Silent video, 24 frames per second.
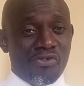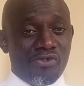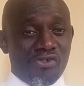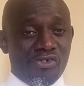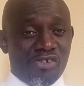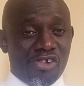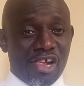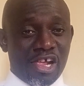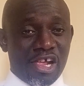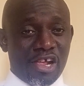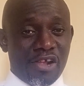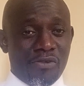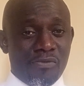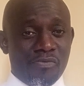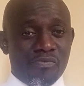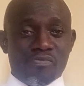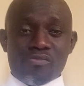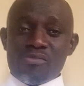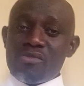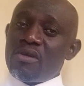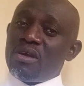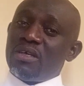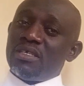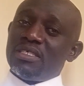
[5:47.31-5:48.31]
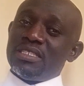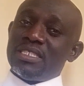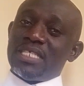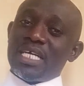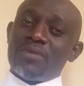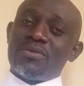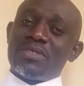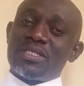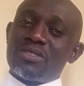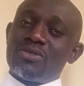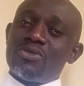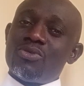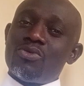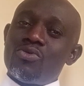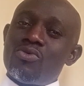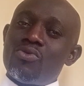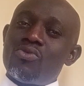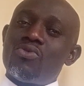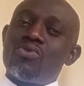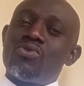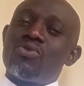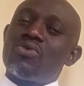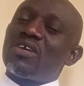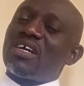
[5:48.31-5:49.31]
okay, there is
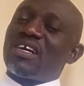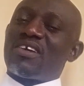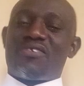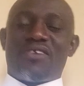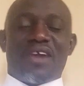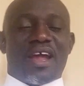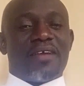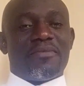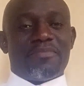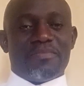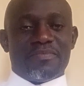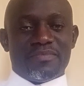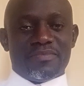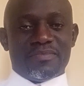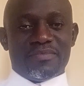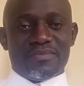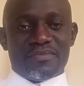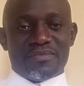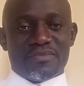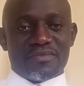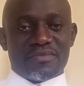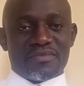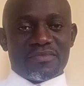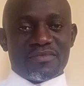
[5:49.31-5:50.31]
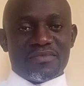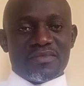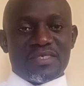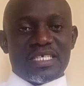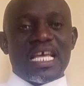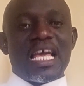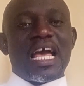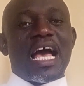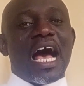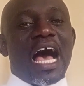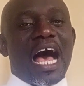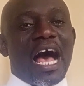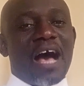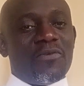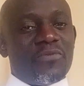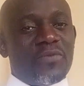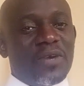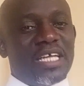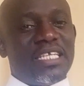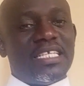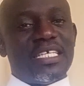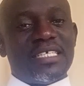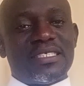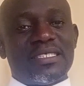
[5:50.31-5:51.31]
no crime. And
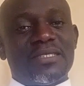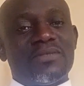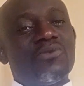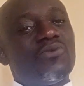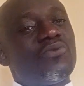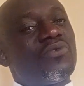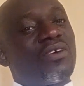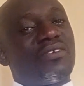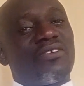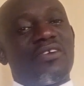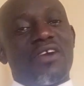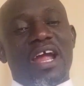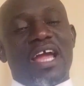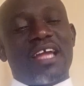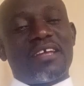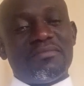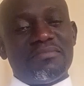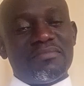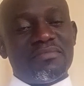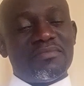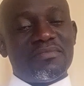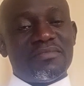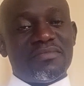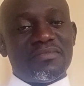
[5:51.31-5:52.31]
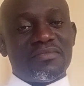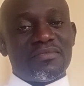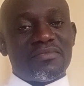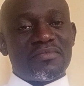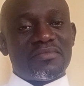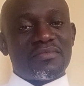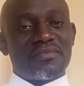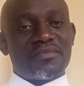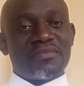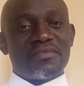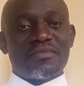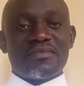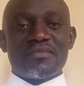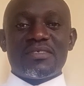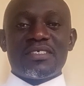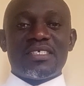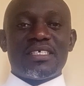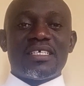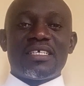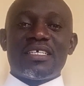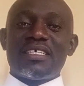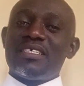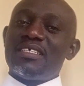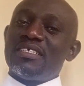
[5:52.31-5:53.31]
where there's no crime,
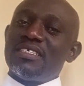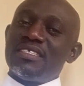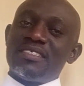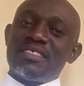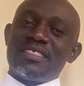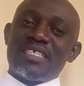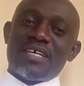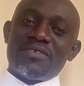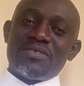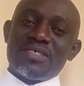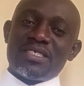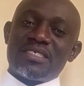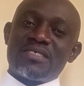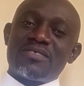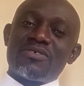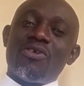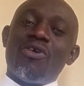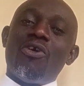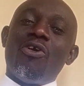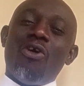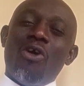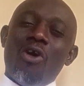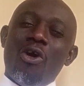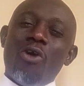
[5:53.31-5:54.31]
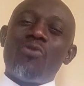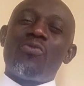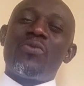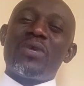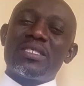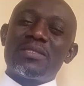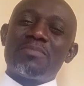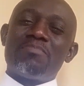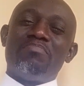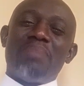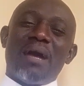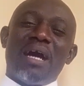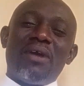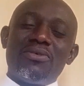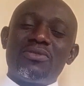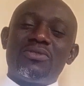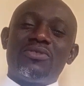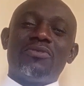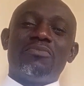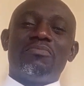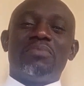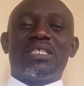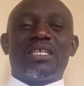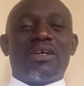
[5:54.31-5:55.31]
there is always
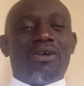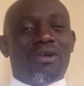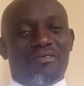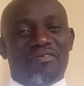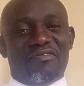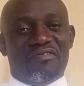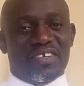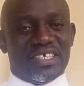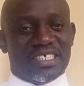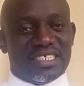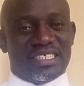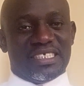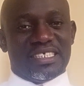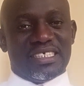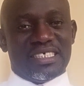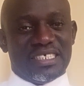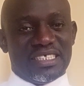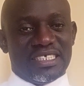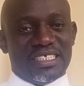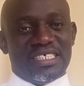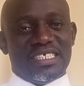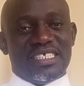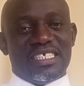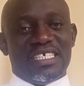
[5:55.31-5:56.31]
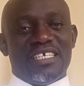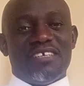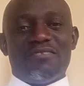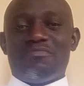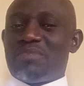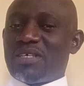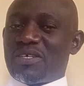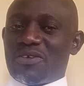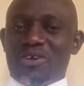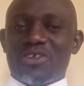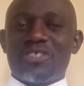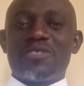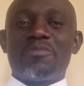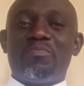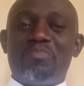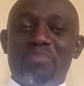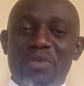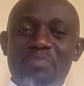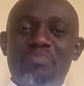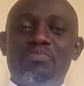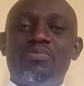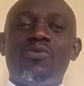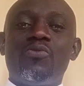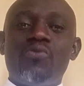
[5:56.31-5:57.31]
bound to be conflict because
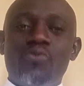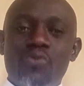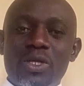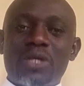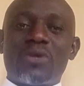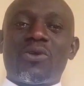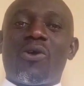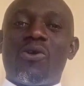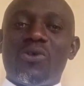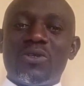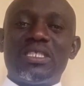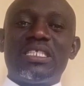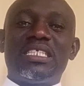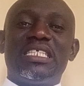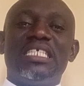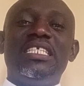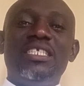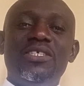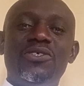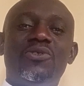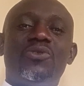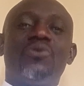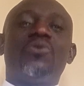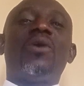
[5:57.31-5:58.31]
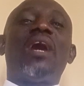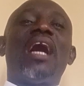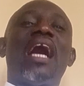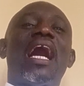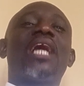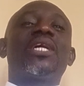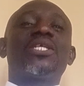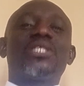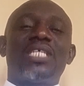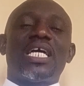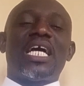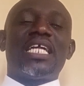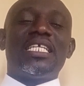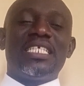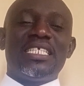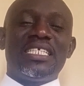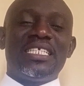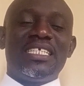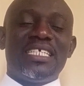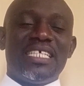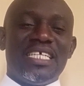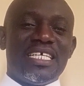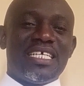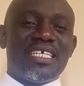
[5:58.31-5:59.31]
people will continue to
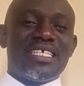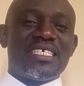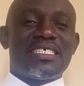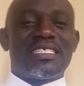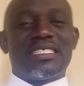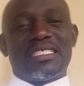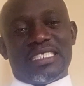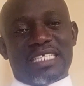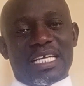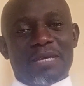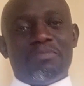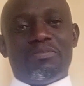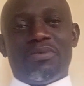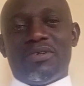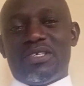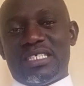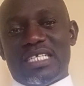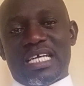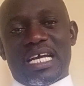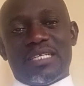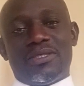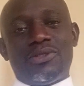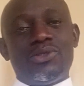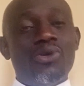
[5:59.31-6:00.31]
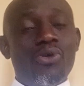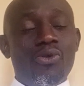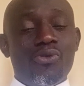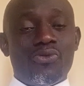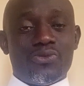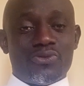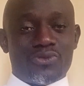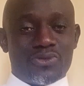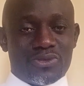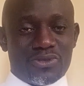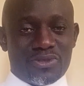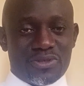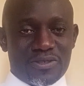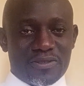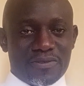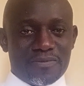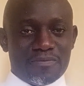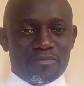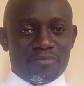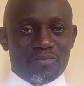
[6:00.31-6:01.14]
actually step on their toes.